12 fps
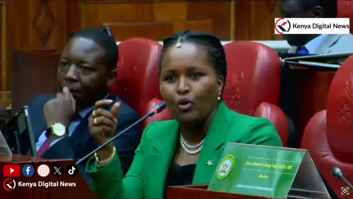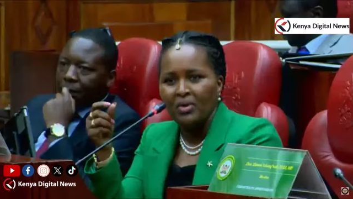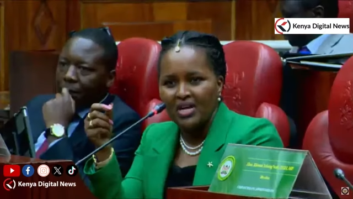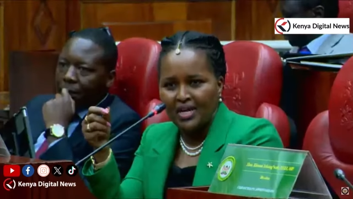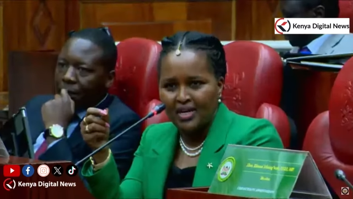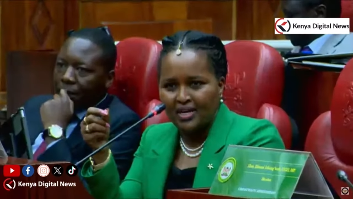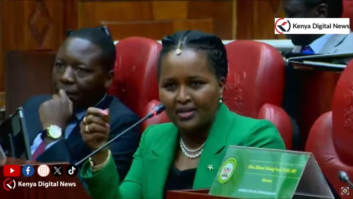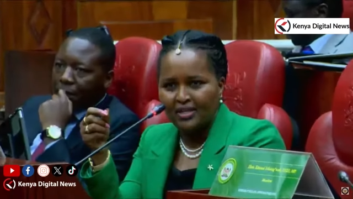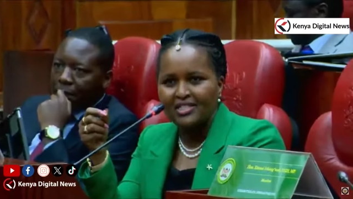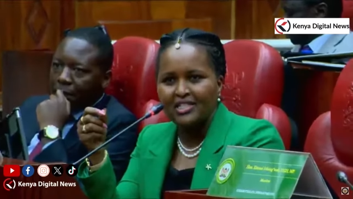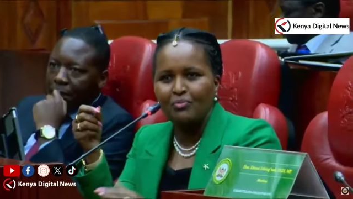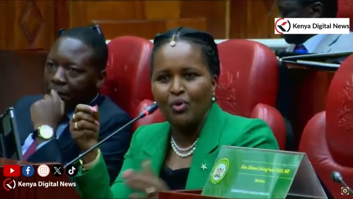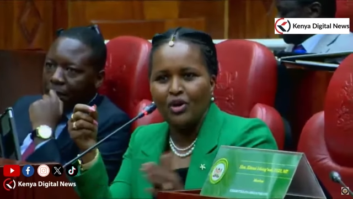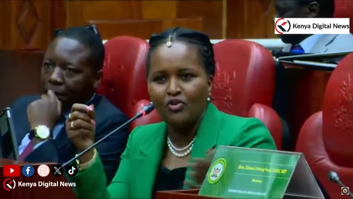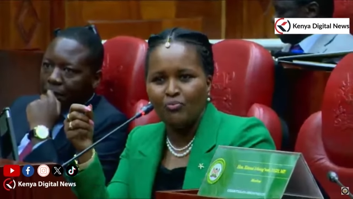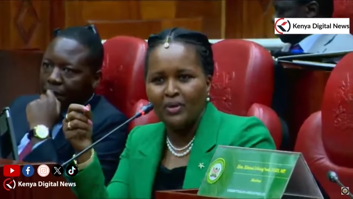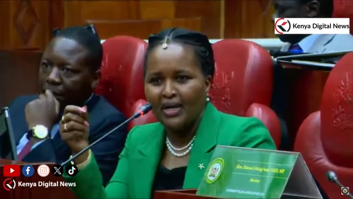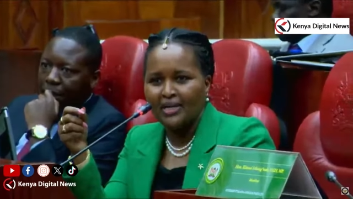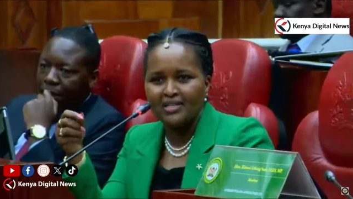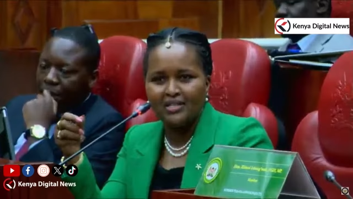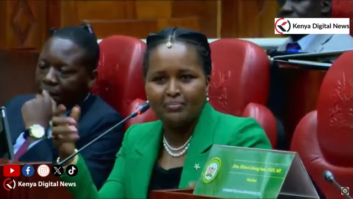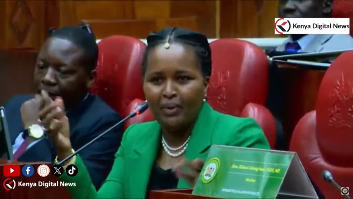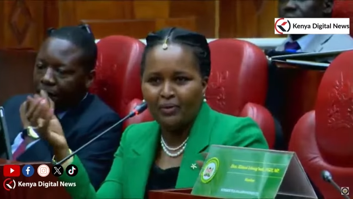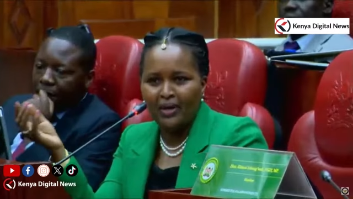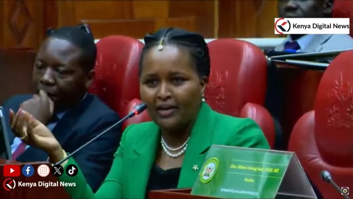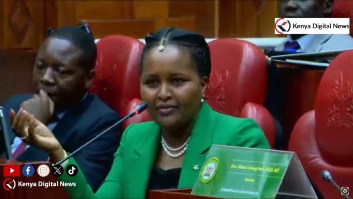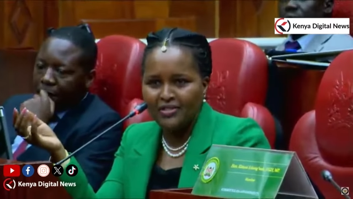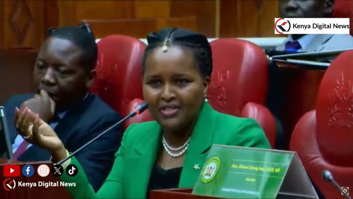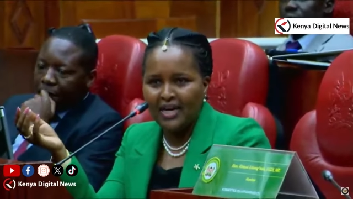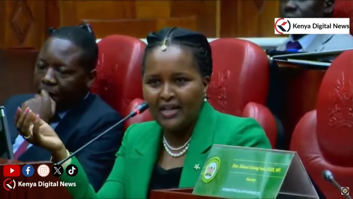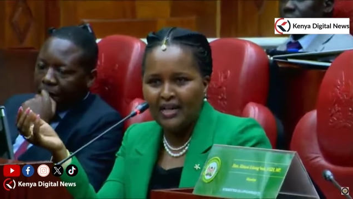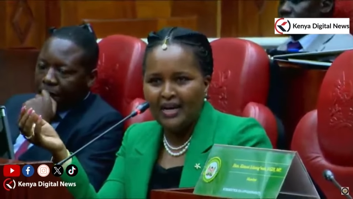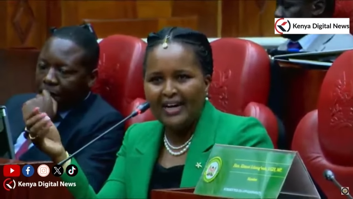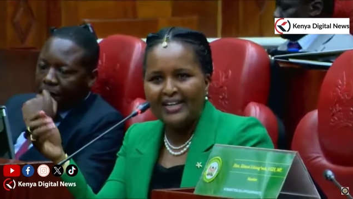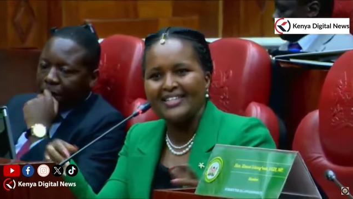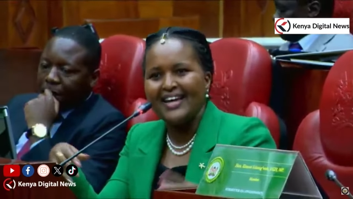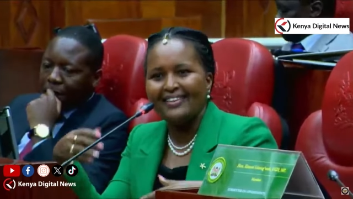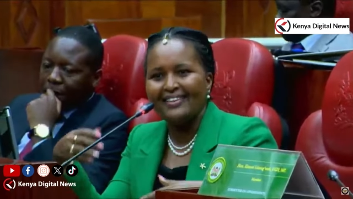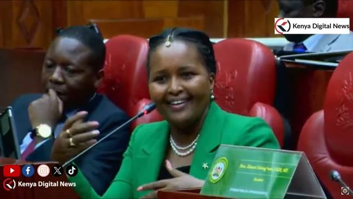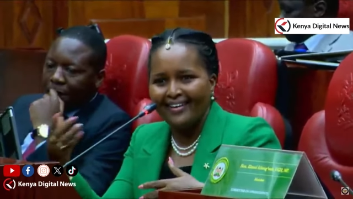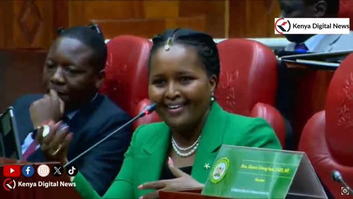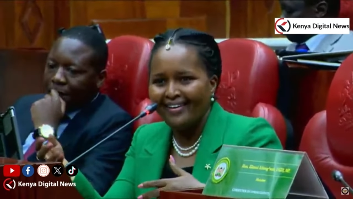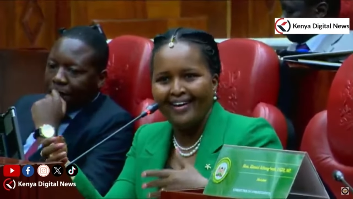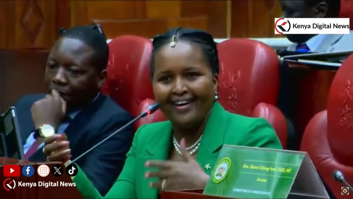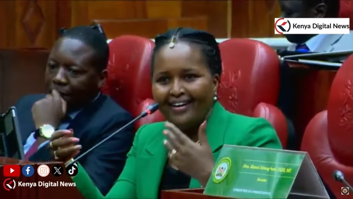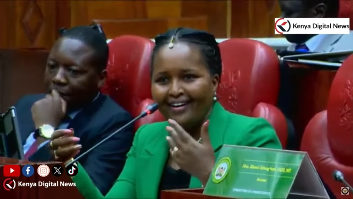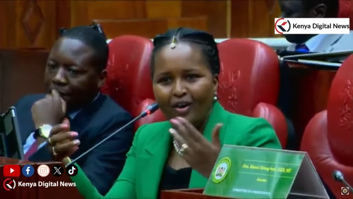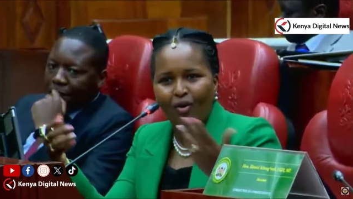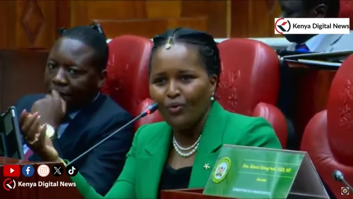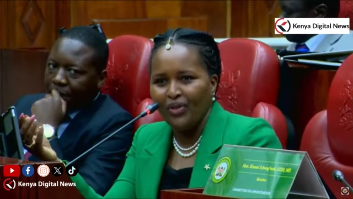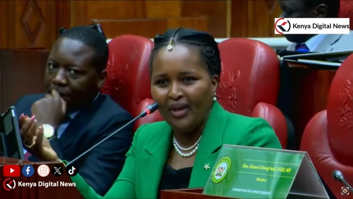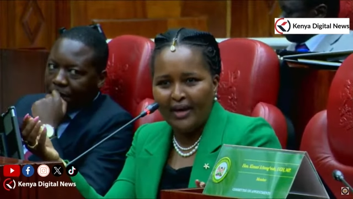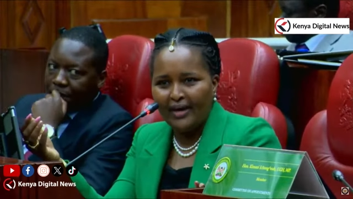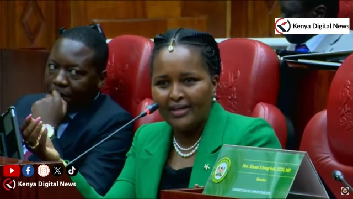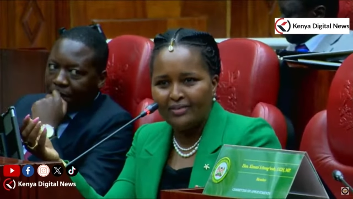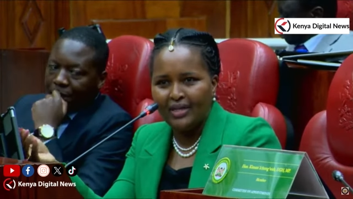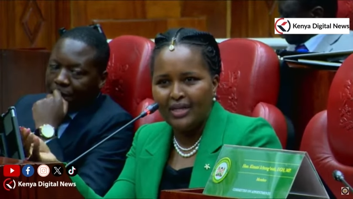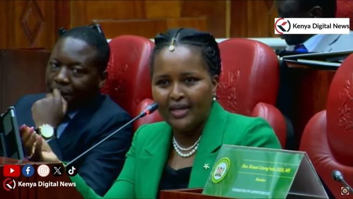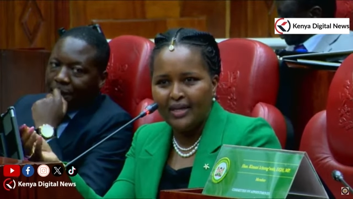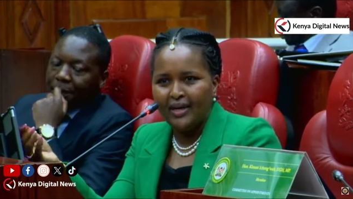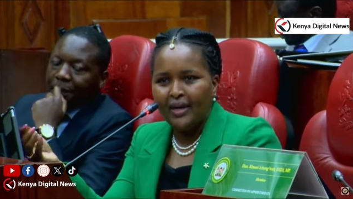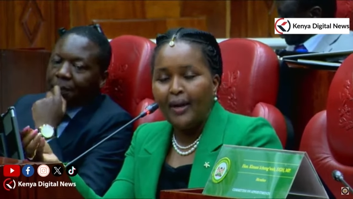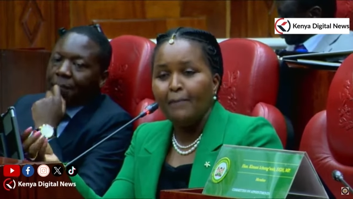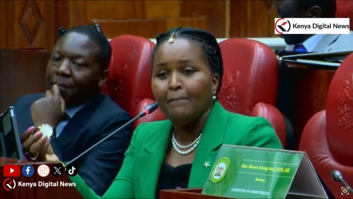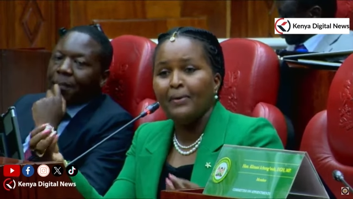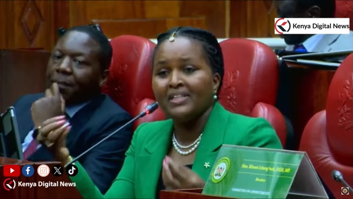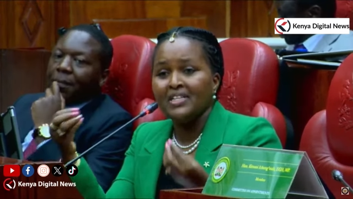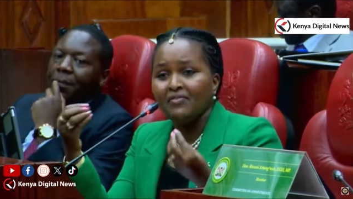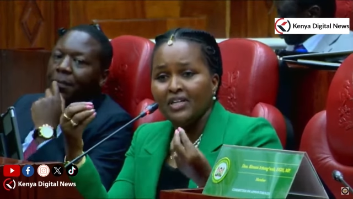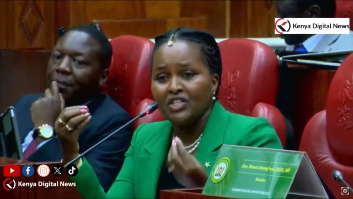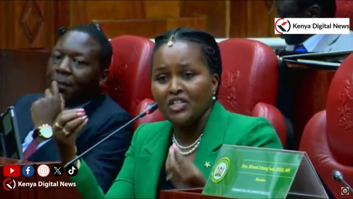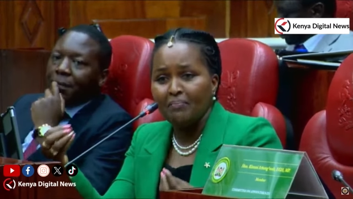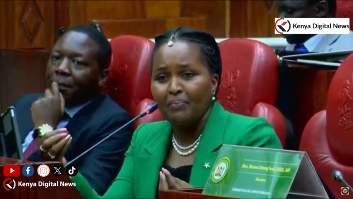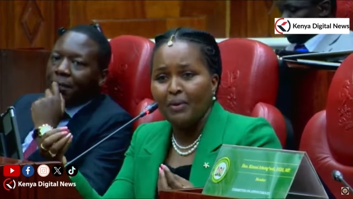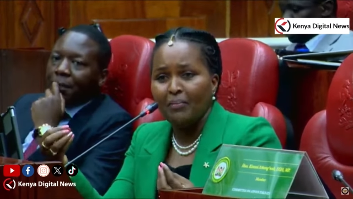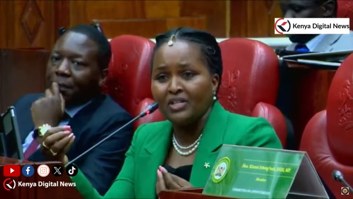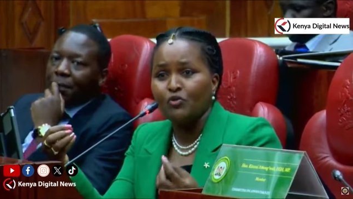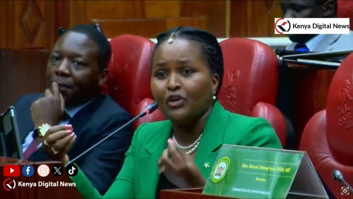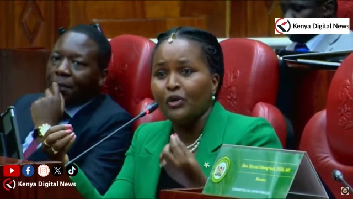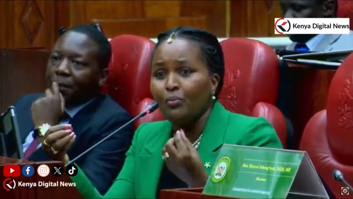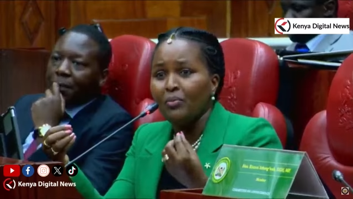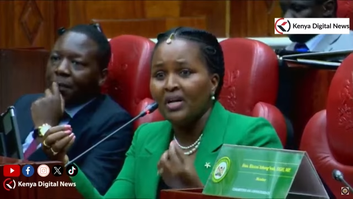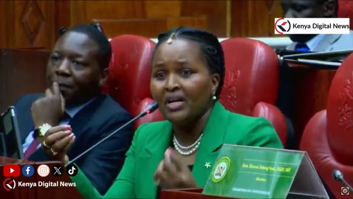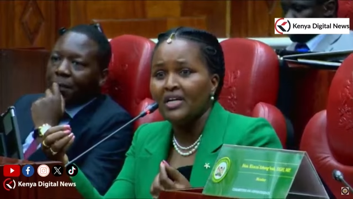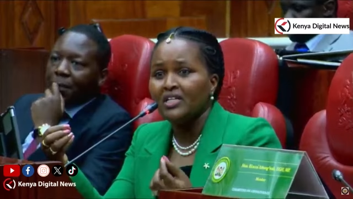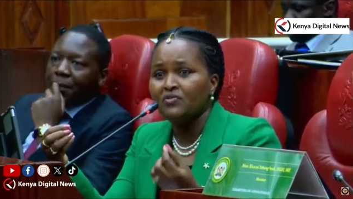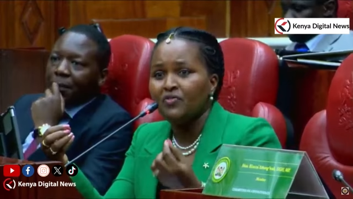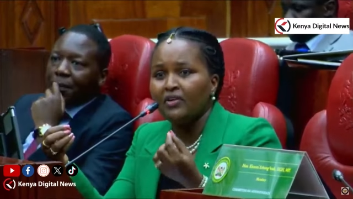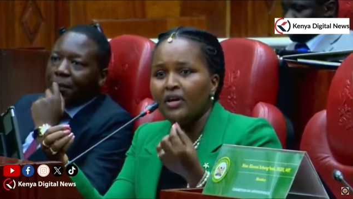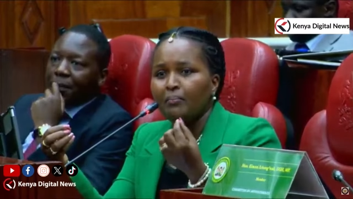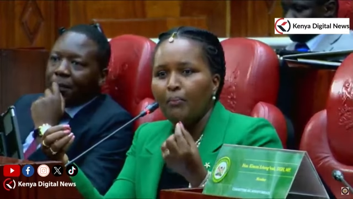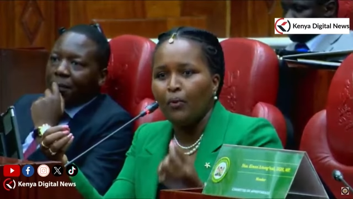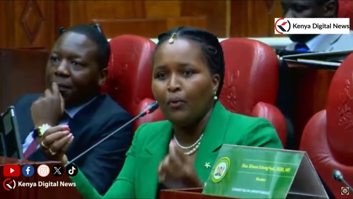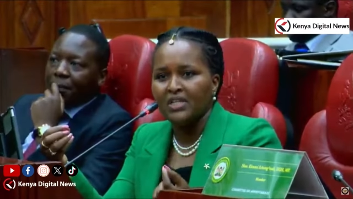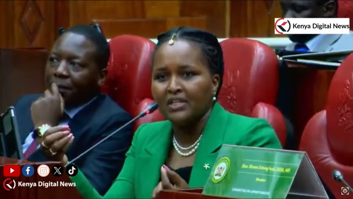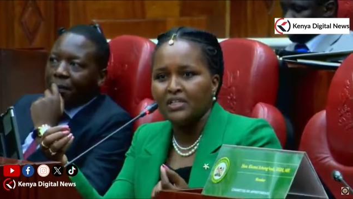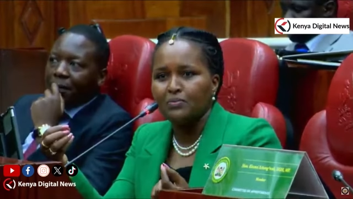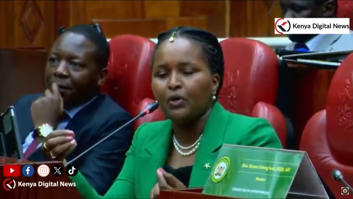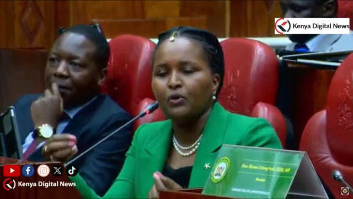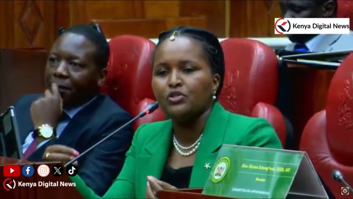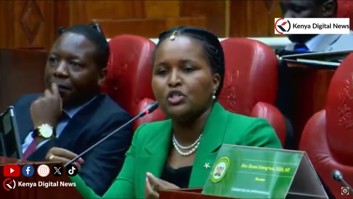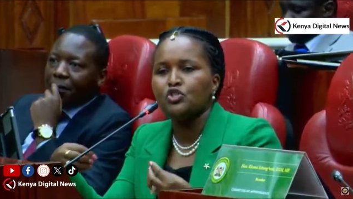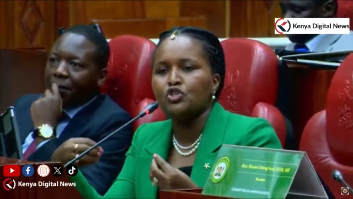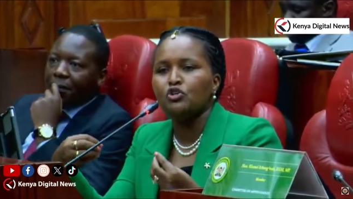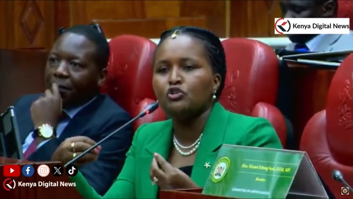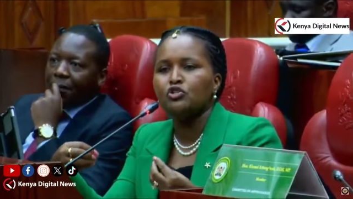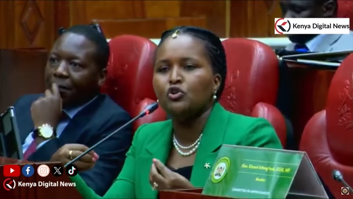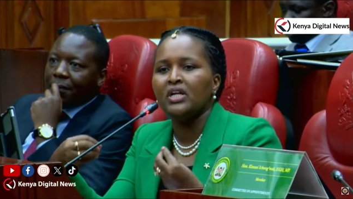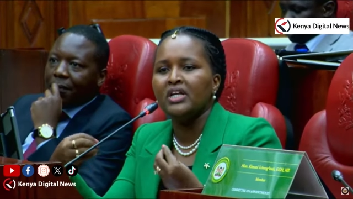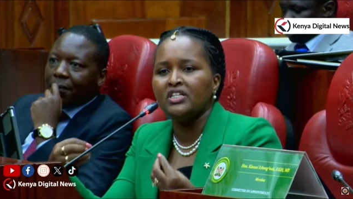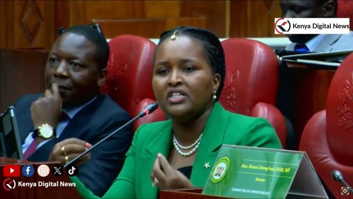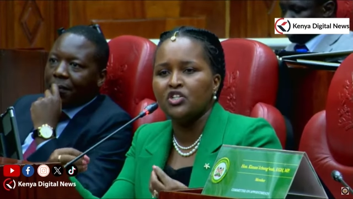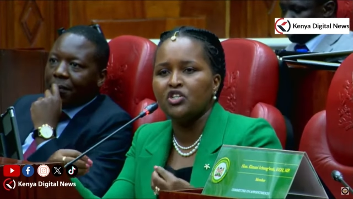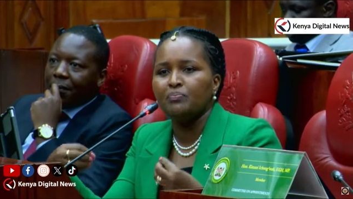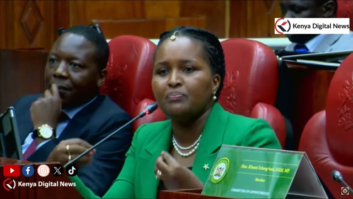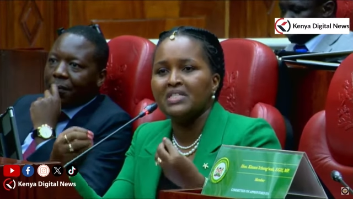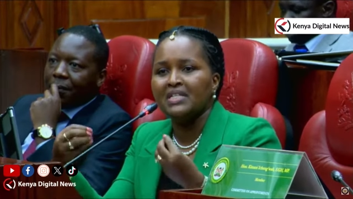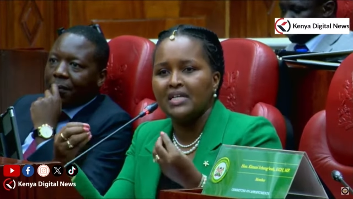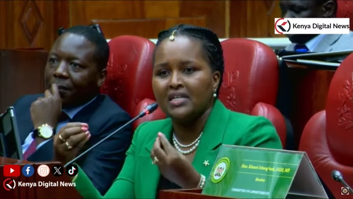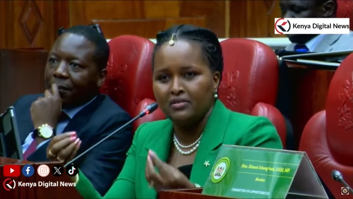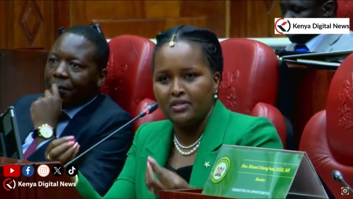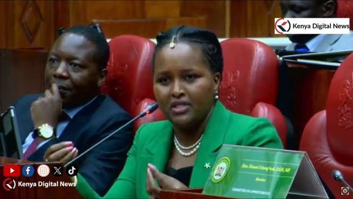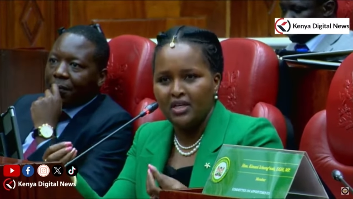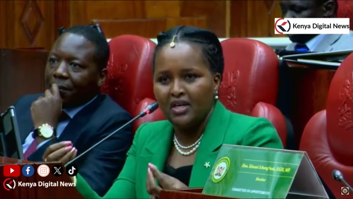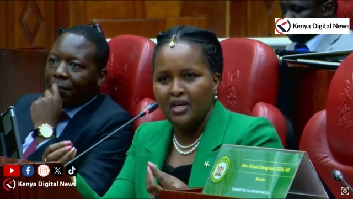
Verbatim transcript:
Speaker 1: nominee, the same way you've been asked about lifestyle. It's neither here or there, really. But even temperament of a nominee is very important because it shows your leadership skills.